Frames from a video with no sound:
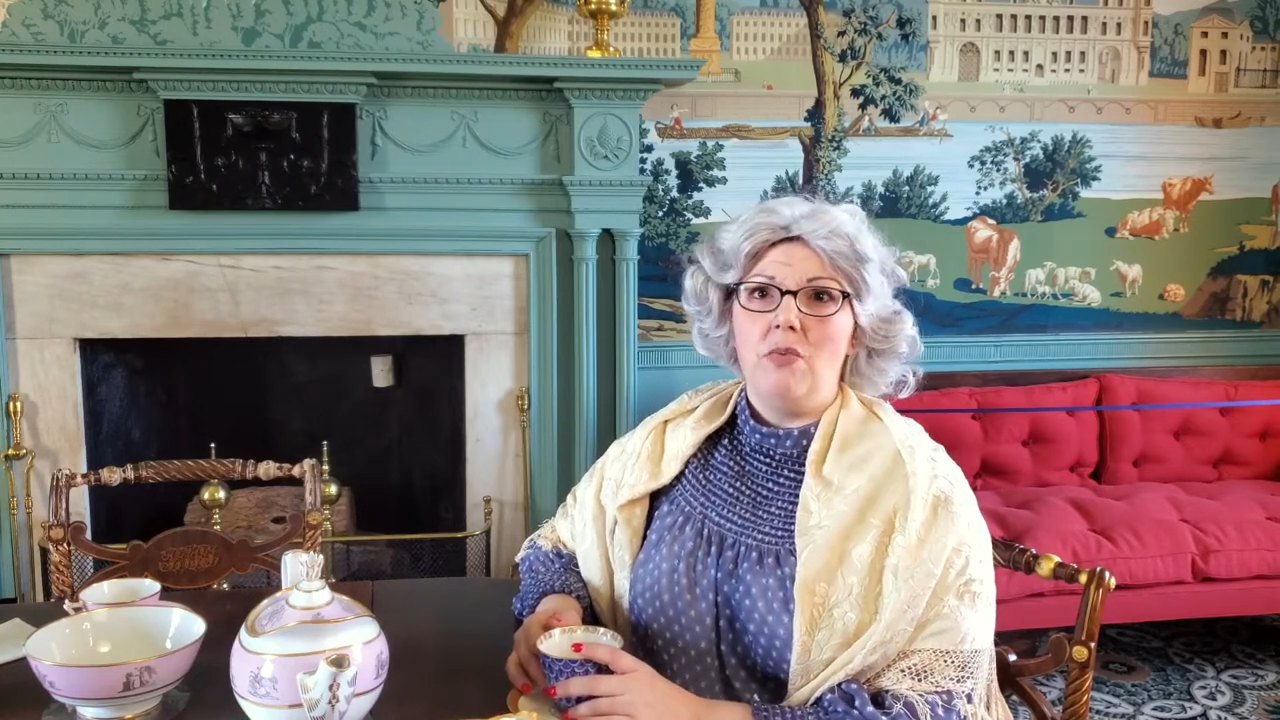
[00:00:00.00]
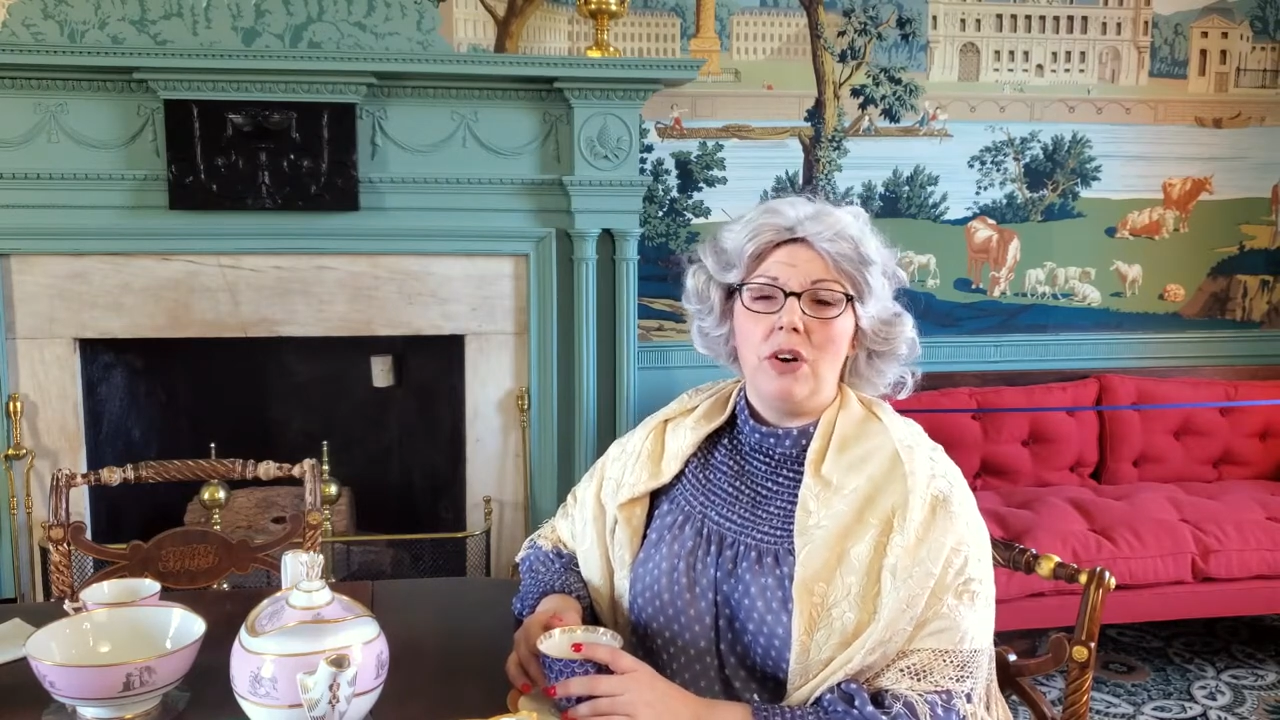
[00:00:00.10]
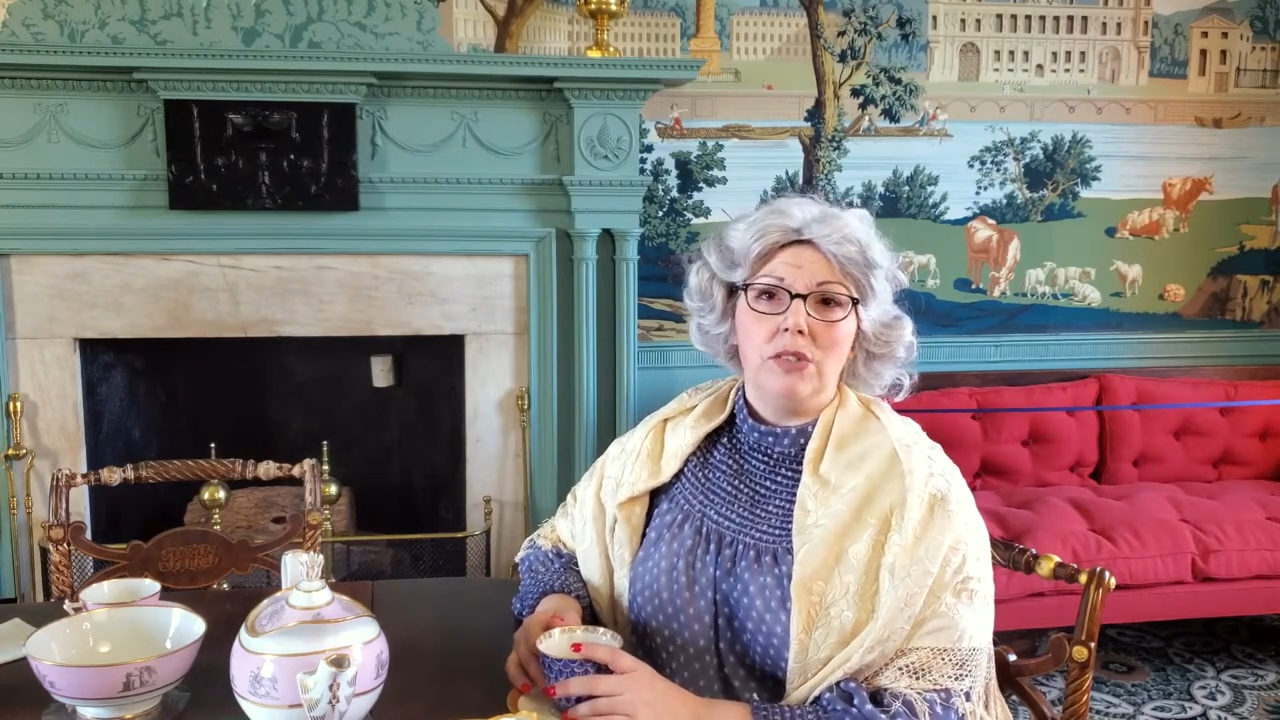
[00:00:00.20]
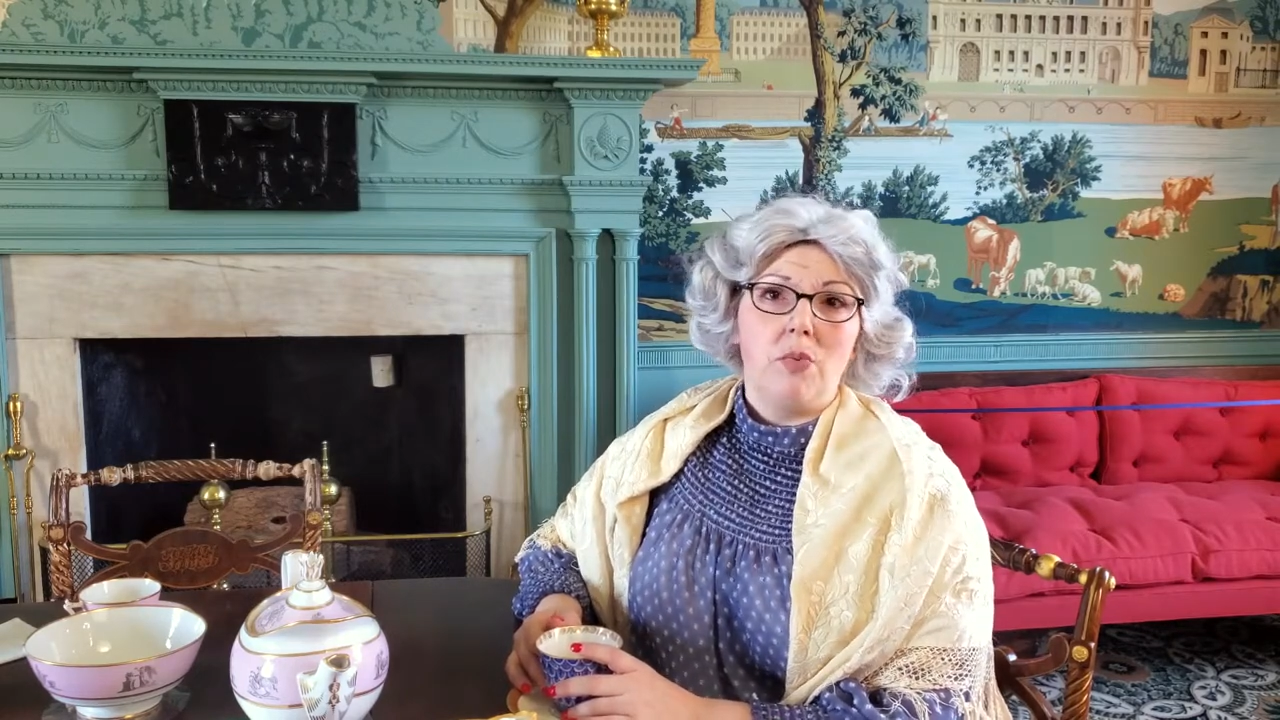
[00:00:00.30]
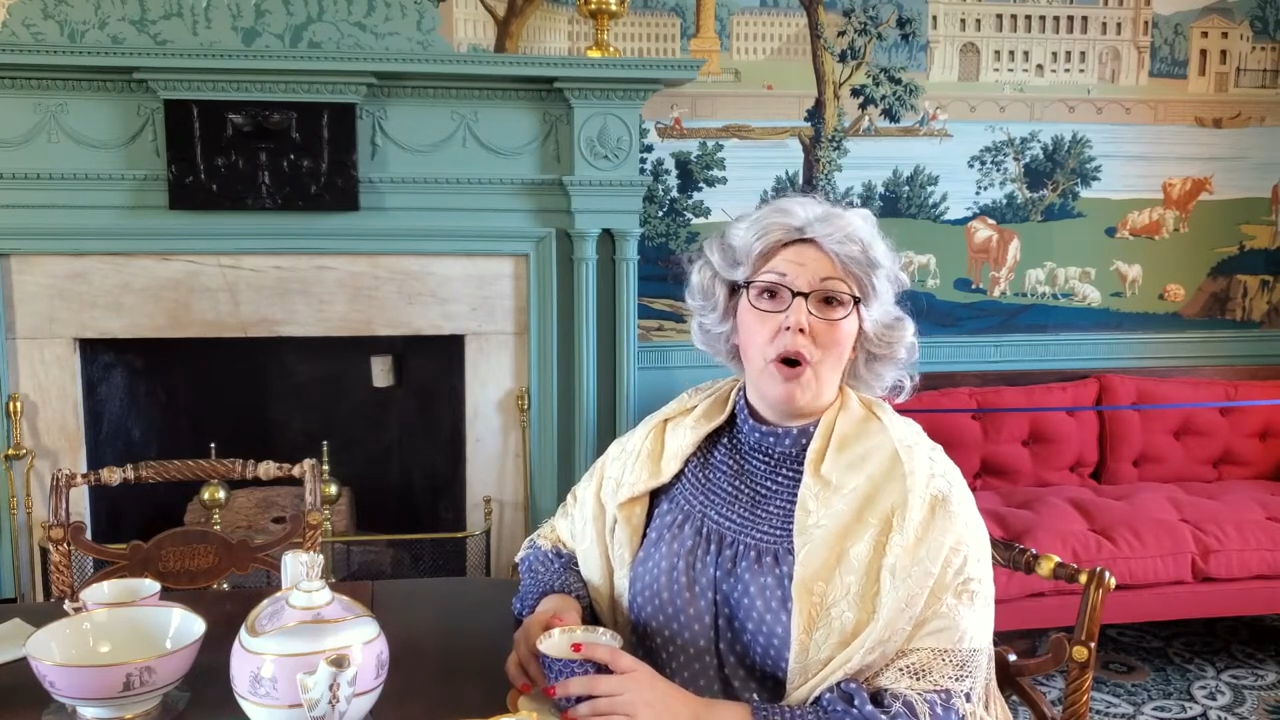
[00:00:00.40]

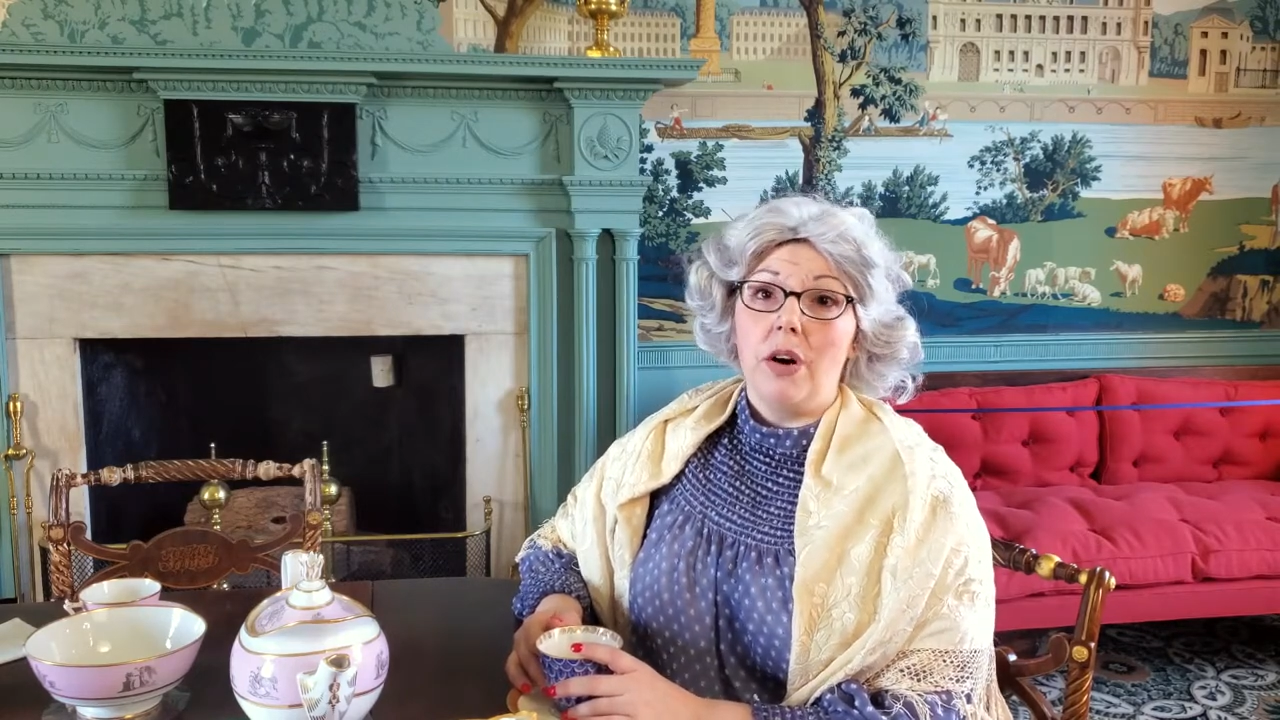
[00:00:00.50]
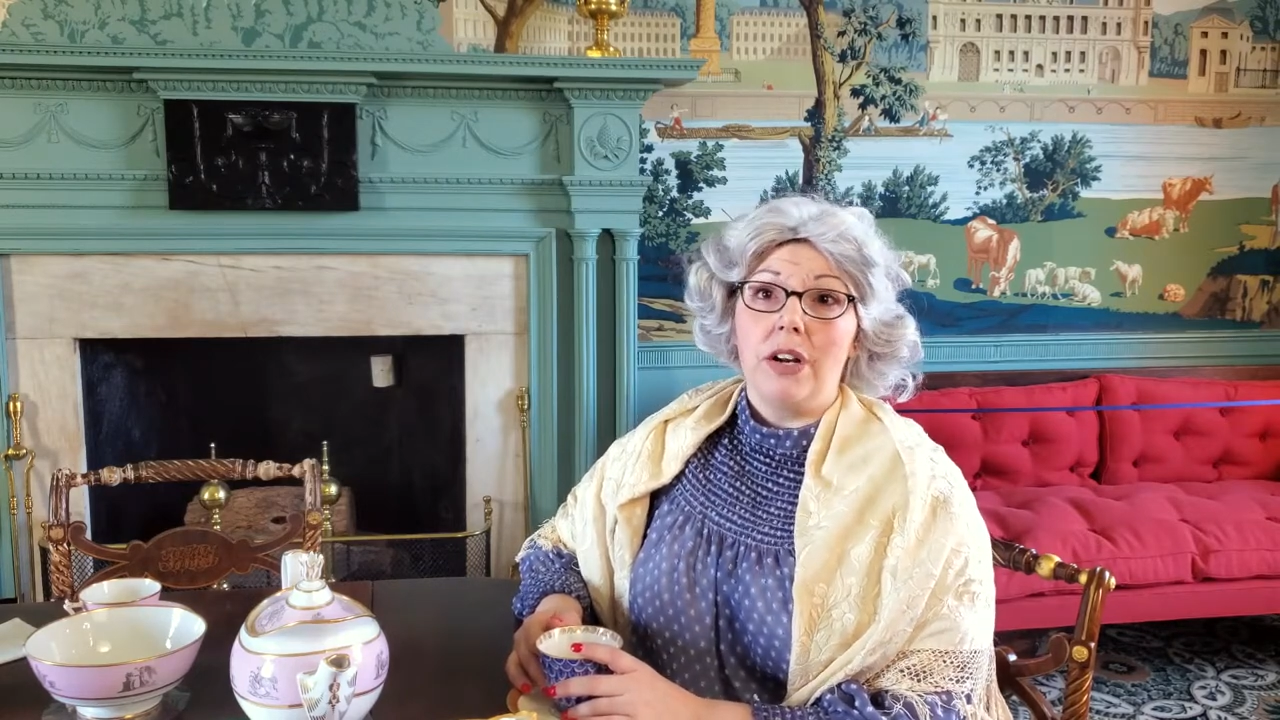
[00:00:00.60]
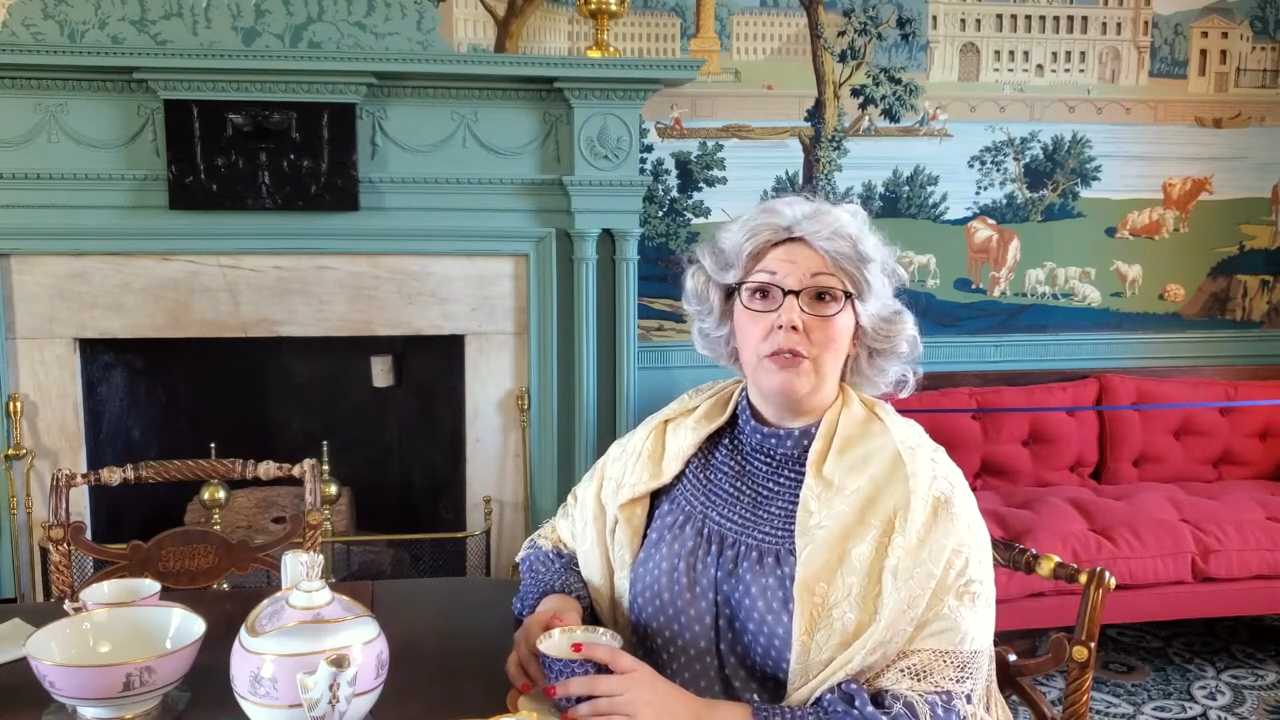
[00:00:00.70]
was walking